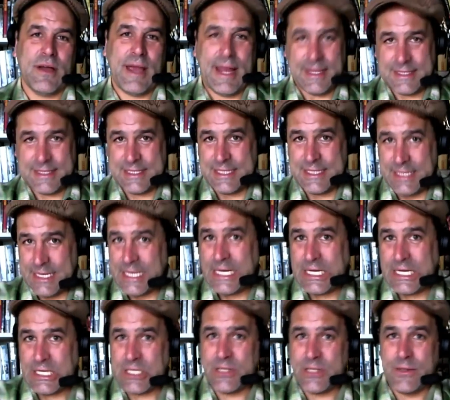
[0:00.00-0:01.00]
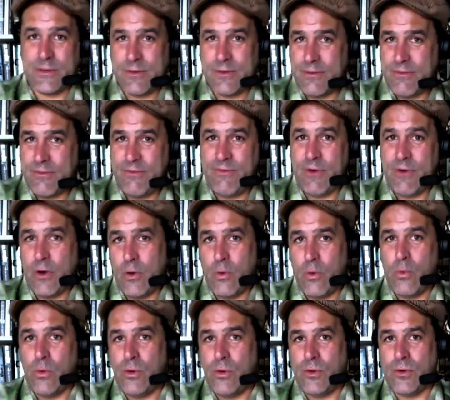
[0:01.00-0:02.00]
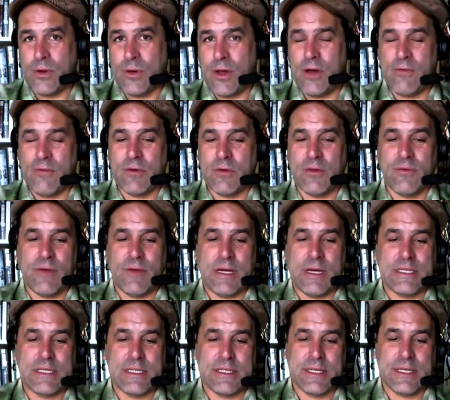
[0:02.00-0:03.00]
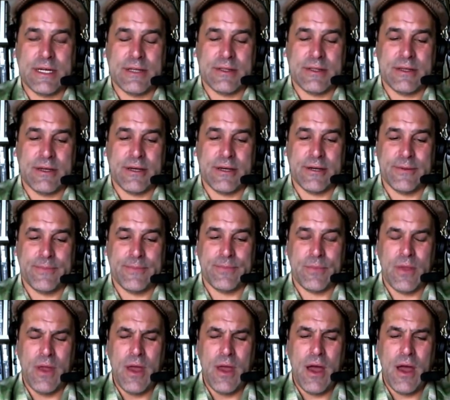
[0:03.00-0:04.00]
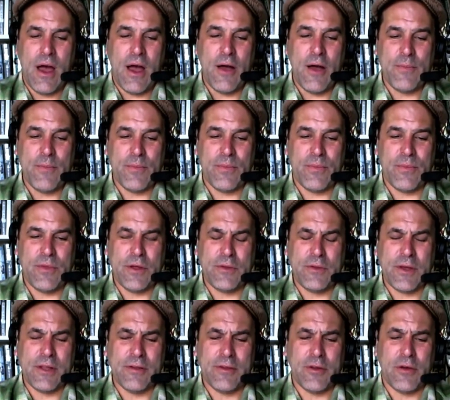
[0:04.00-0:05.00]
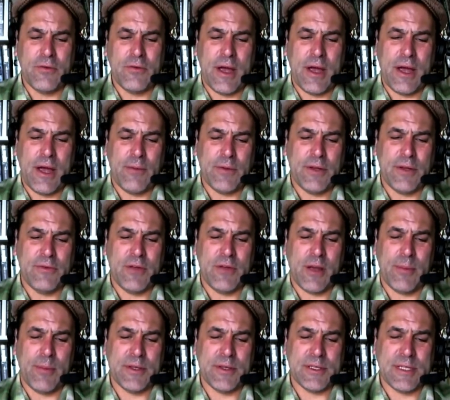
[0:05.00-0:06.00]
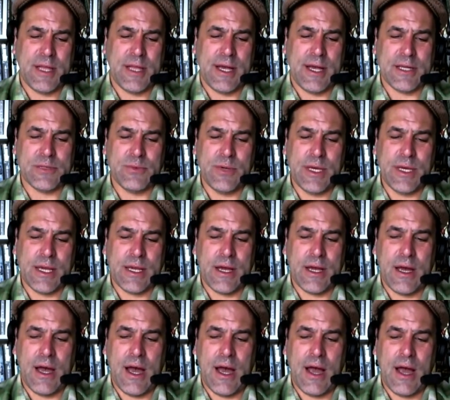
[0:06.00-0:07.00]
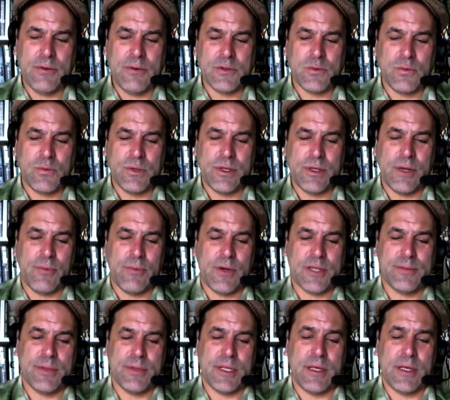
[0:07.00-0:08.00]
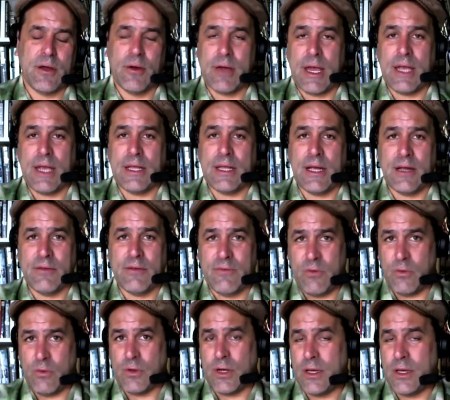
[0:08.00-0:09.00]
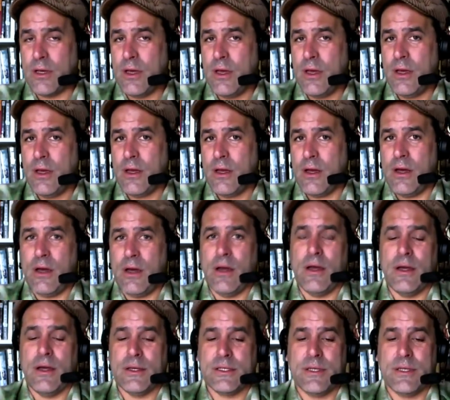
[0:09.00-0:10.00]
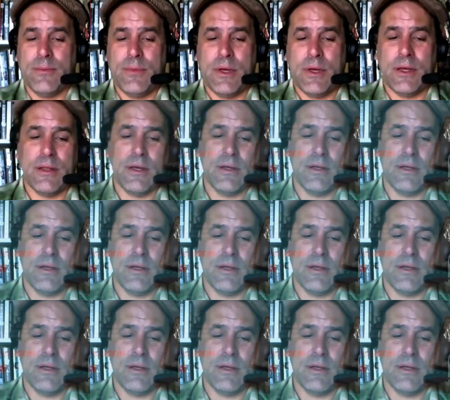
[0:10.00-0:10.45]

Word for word: Etsy-ish faux wool covered devices out there. Another thing Lenovo had, we didn't talk about this last week. I was really impressed by the Yoga A940 as something